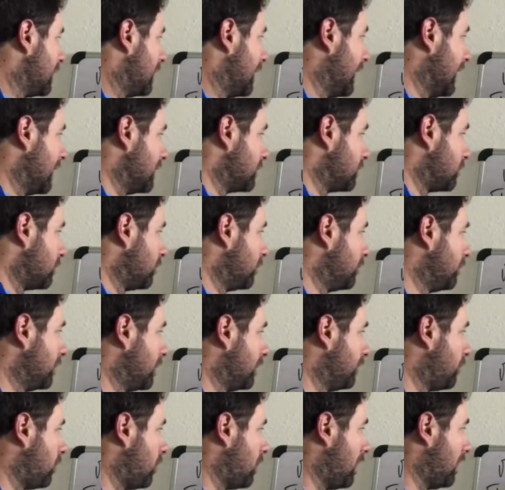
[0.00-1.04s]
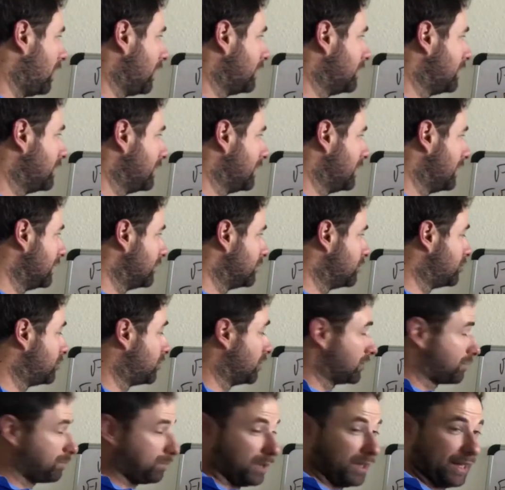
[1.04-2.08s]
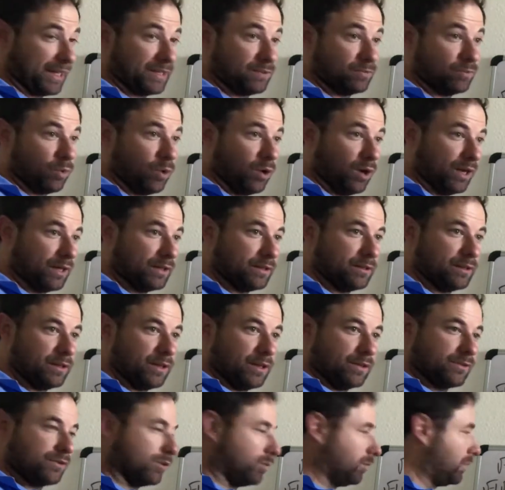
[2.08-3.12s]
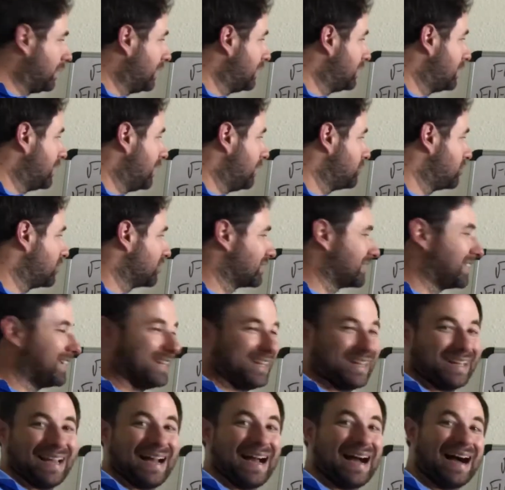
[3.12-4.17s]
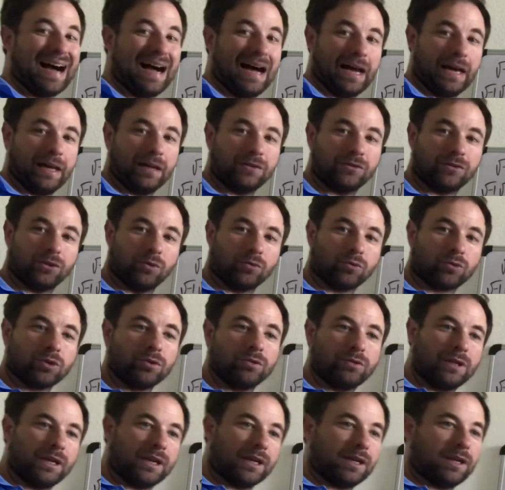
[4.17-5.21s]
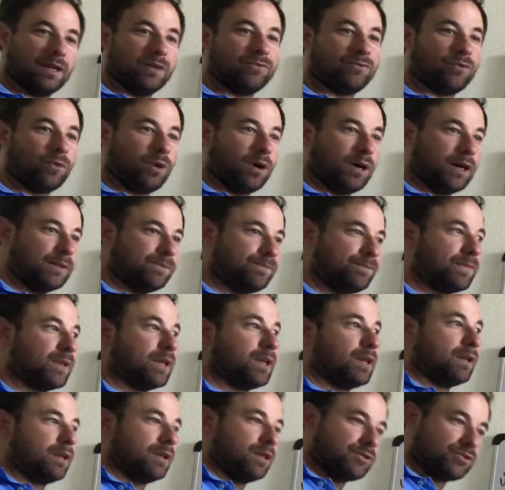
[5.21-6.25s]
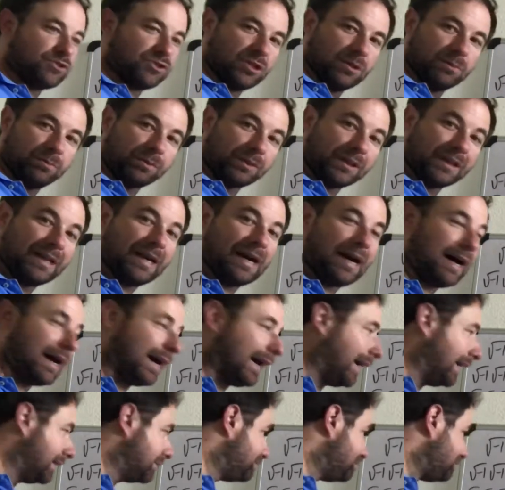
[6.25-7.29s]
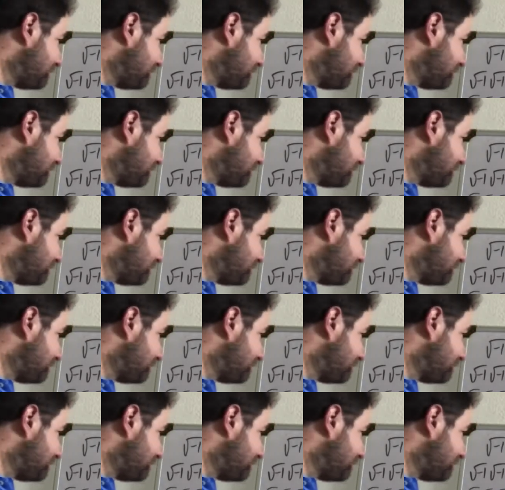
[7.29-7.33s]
And the root of 1 is just plain 1. So we end up just getting I. So root negative 1 is simply I.